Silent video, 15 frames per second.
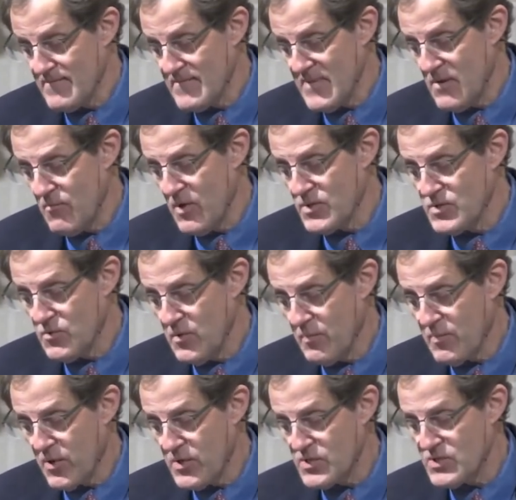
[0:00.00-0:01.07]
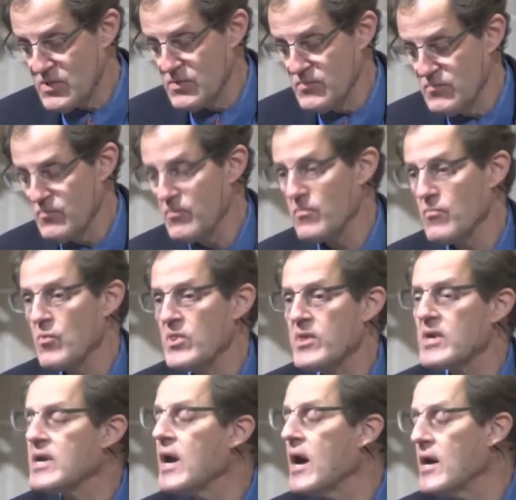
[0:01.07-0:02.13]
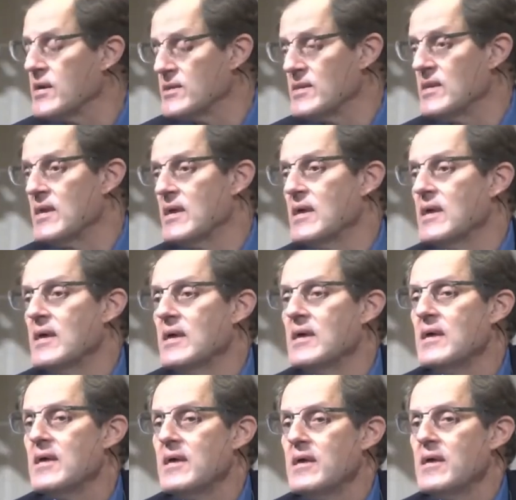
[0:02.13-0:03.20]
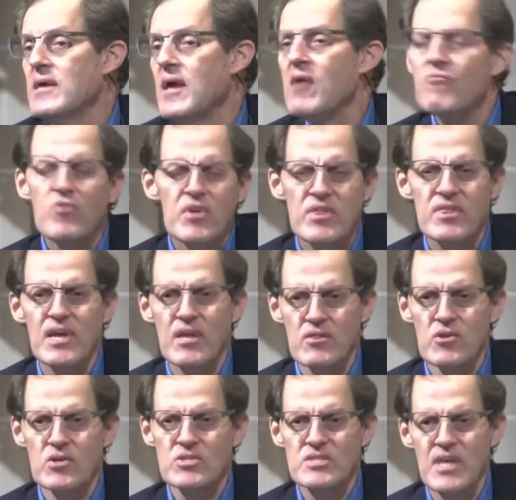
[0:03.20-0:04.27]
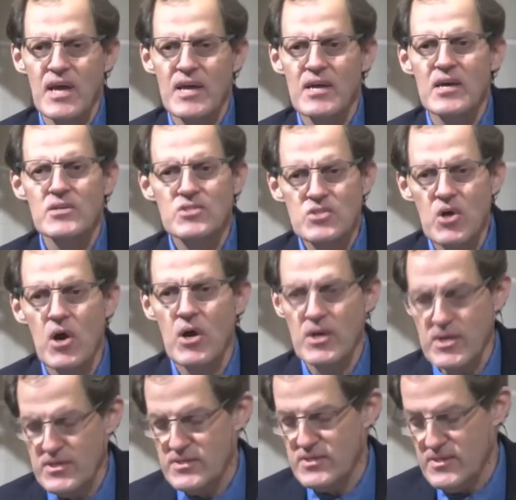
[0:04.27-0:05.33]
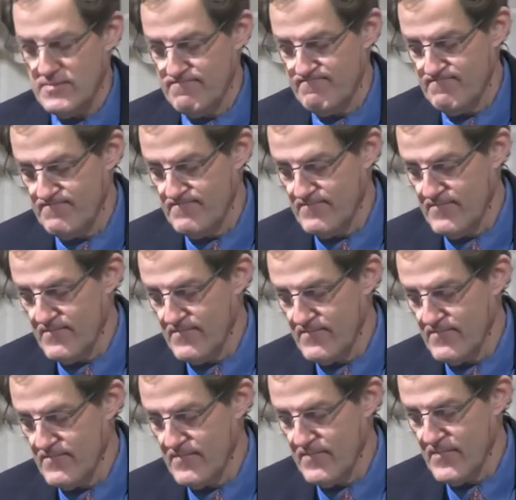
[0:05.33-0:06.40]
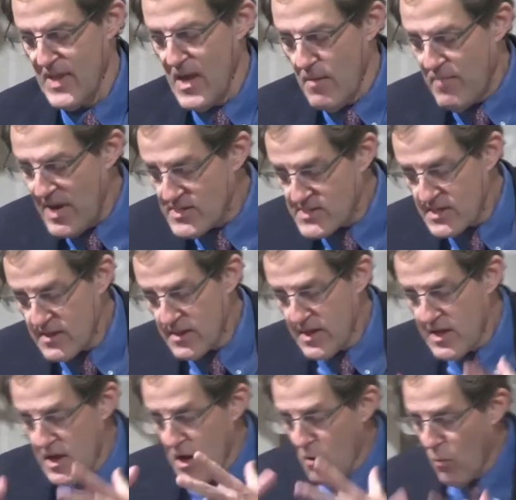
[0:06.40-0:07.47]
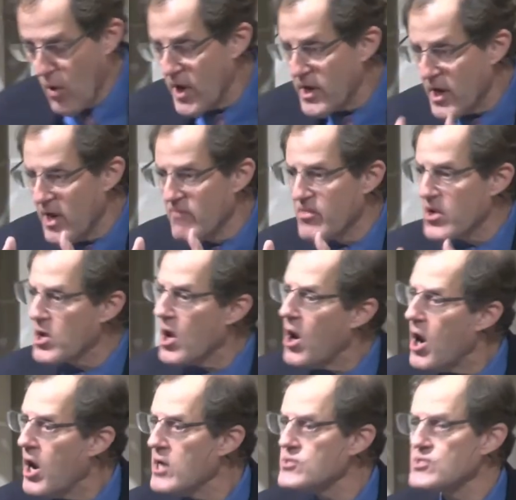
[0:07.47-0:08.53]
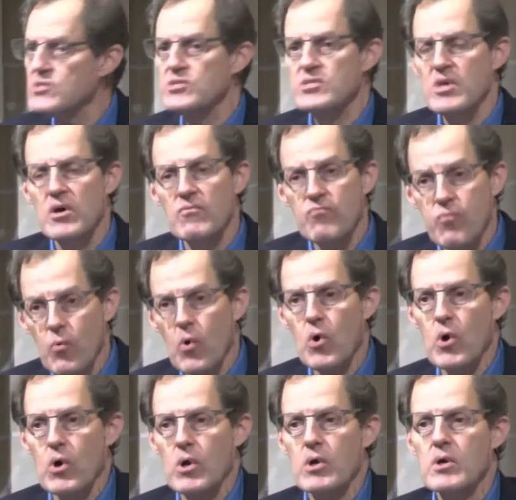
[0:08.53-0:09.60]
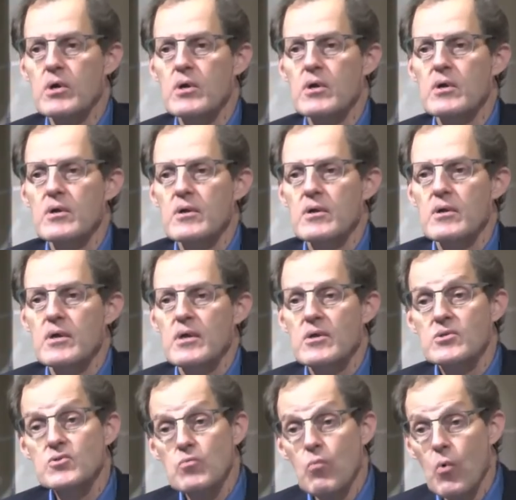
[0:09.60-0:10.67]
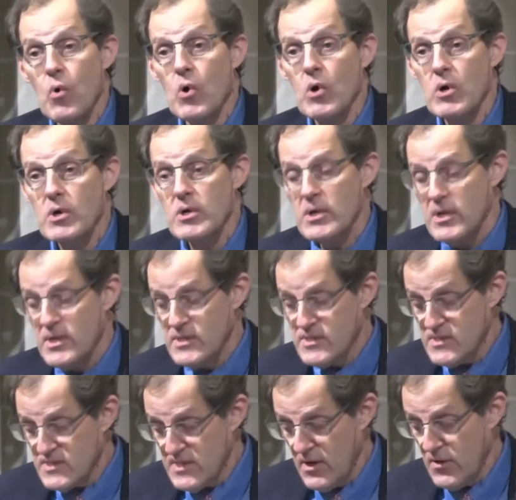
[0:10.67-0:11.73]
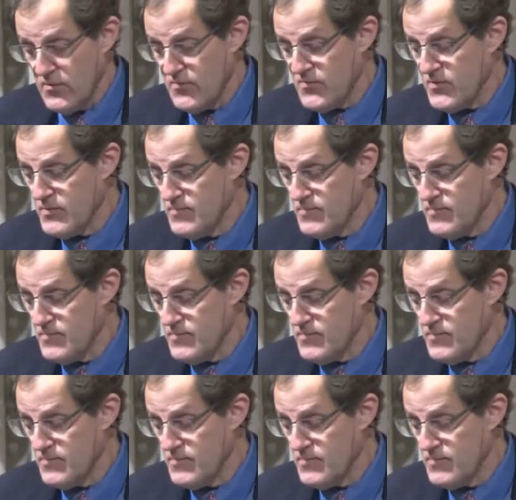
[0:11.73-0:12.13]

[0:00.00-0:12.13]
Well, to a person with a gun, everything looks like a target. Basically, one of the causes of war is war itself.